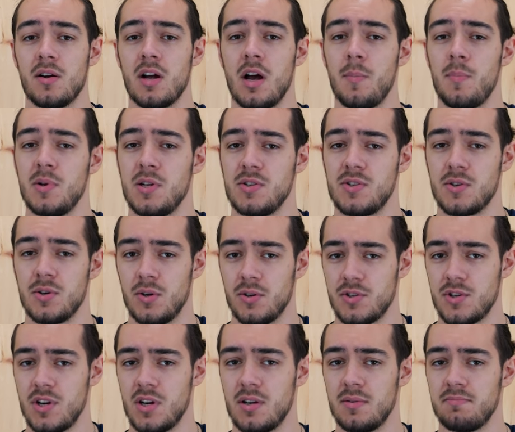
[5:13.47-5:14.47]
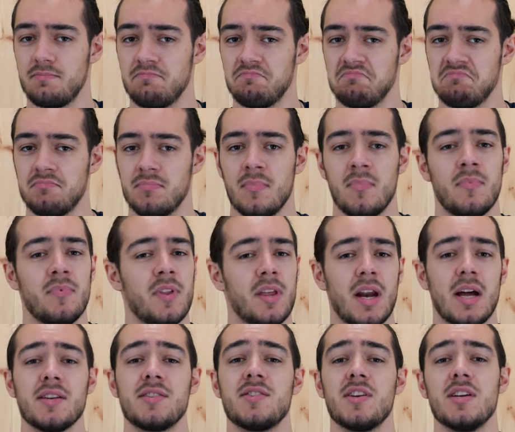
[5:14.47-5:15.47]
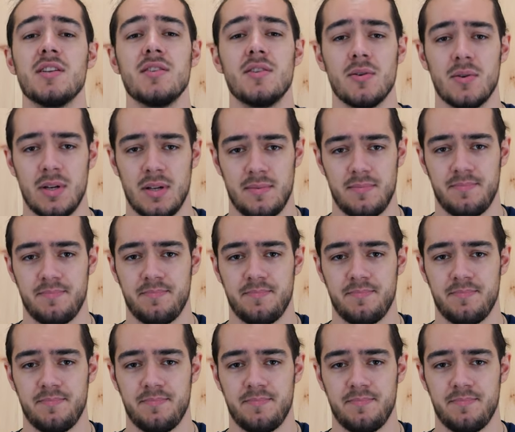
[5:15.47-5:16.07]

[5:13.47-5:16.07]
company's culture, then I say do it.